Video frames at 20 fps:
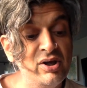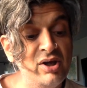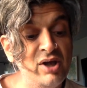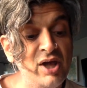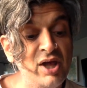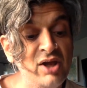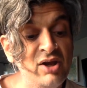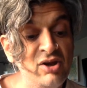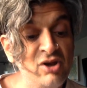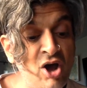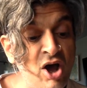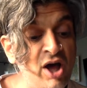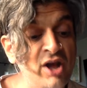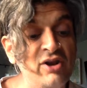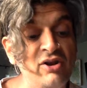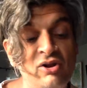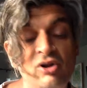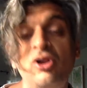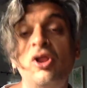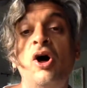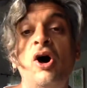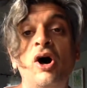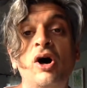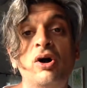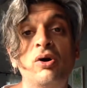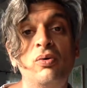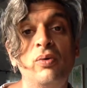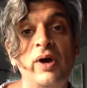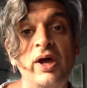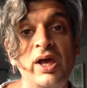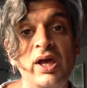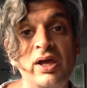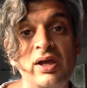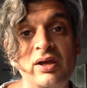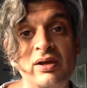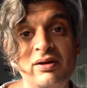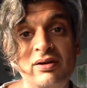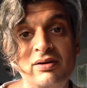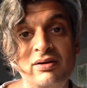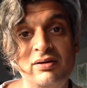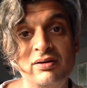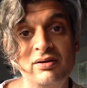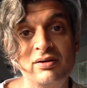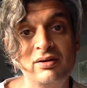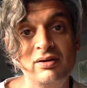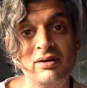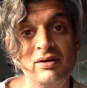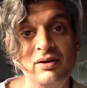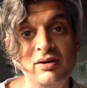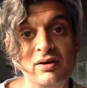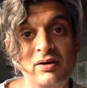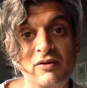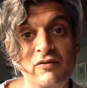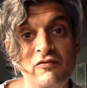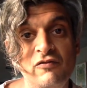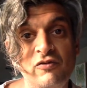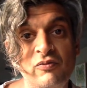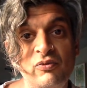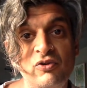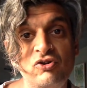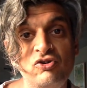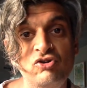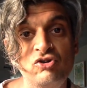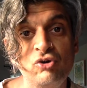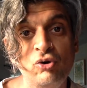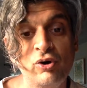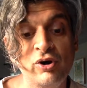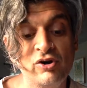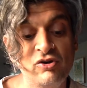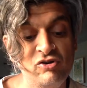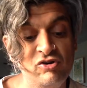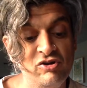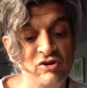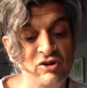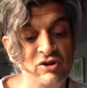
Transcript: and not a long way, from the short,